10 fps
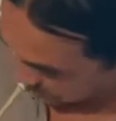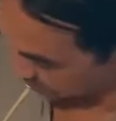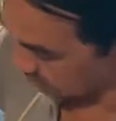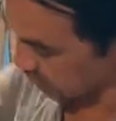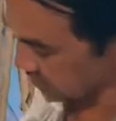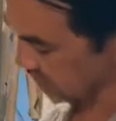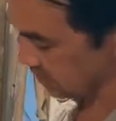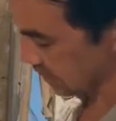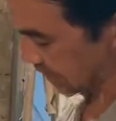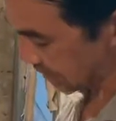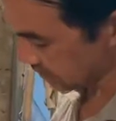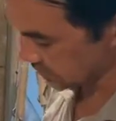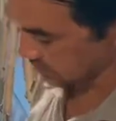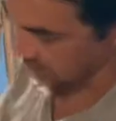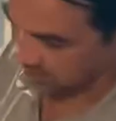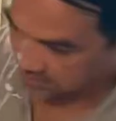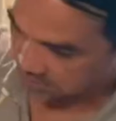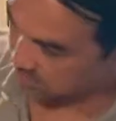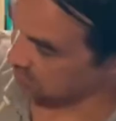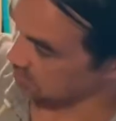Most of the tiles are
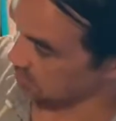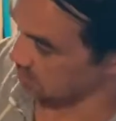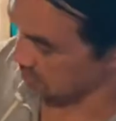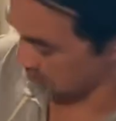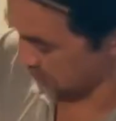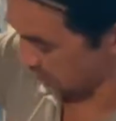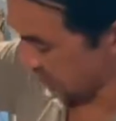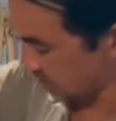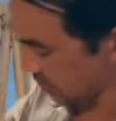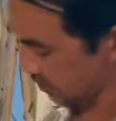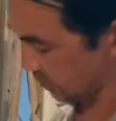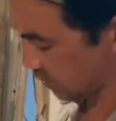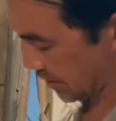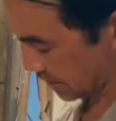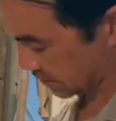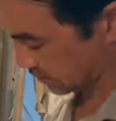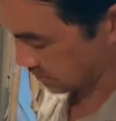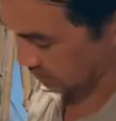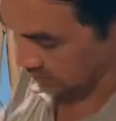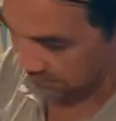made with the press. It's
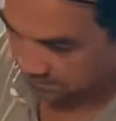a